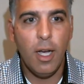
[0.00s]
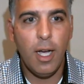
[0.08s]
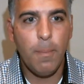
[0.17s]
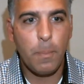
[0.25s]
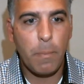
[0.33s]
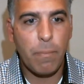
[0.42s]

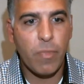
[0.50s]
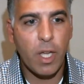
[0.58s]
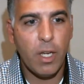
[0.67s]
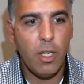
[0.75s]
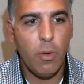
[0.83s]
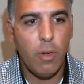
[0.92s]

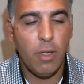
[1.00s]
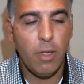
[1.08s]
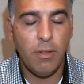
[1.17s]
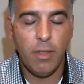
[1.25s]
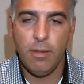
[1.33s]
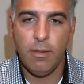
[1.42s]

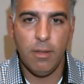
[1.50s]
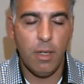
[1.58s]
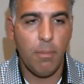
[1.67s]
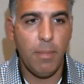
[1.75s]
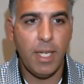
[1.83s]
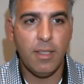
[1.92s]
And
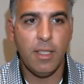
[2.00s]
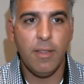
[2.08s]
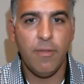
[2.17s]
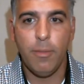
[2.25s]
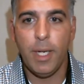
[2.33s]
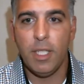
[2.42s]

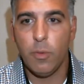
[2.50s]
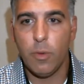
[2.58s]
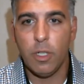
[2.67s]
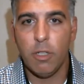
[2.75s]
amazing information.